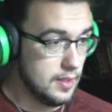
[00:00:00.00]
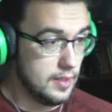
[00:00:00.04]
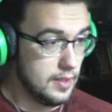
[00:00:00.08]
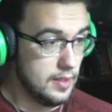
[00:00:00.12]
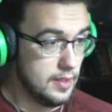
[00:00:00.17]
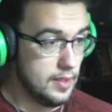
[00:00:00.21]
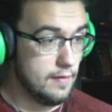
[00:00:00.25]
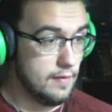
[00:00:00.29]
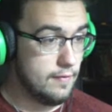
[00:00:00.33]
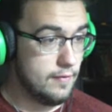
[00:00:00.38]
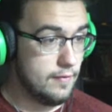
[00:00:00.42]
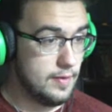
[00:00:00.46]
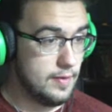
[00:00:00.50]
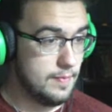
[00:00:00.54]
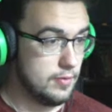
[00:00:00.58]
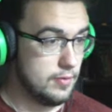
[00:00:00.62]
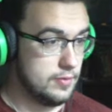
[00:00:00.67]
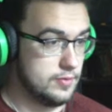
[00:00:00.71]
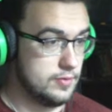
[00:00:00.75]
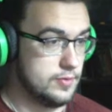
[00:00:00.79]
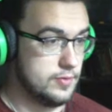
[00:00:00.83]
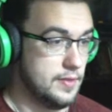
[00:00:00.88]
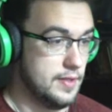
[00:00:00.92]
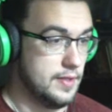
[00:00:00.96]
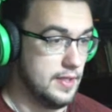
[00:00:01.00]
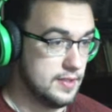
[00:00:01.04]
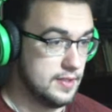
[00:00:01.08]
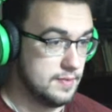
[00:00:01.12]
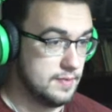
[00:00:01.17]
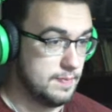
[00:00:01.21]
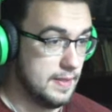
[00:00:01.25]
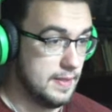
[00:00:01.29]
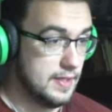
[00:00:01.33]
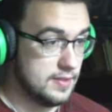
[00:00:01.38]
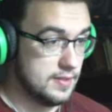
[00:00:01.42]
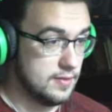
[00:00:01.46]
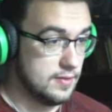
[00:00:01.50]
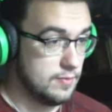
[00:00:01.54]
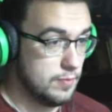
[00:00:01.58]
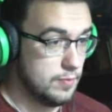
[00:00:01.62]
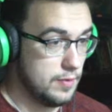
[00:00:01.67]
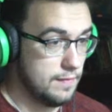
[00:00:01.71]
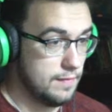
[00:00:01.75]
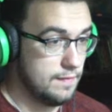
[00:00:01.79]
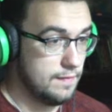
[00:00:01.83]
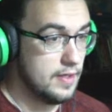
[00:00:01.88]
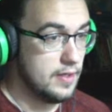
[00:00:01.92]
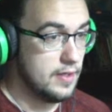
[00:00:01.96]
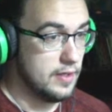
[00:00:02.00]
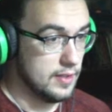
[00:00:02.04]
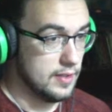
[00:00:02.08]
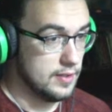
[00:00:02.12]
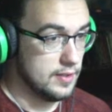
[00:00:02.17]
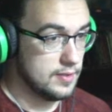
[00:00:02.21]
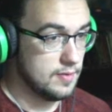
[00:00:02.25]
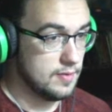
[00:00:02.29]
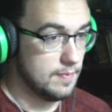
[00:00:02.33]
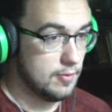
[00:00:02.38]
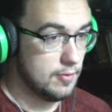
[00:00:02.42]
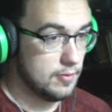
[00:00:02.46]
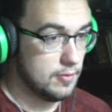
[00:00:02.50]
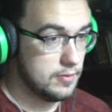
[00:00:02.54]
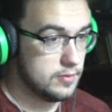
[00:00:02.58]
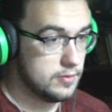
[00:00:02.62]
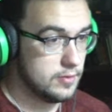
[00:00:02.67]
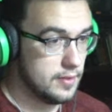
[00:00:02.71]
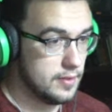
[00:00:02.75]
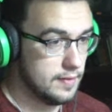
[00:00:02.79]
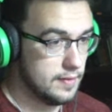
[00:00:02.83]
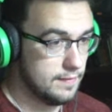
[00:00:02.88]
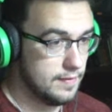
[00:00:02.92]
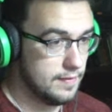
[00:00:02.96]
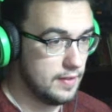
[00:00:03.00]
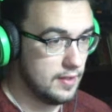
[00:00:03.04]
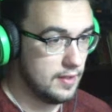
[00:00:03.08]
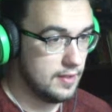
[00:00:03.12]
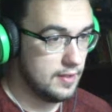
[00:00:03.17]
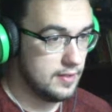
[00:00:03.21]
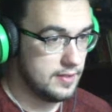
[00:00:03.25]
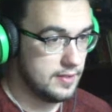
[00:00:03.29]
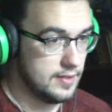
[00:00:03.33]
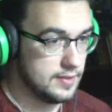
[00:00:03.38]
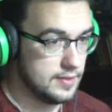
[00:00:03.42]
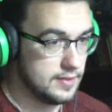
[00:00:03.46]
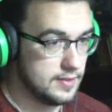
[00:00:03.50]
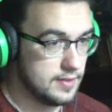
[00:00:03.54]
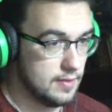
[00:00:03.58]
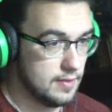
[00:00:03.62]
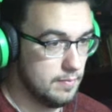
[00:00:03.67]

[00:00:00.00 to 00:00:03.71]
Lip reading: Every portrait that is painted with feeling is a portrait of the artist.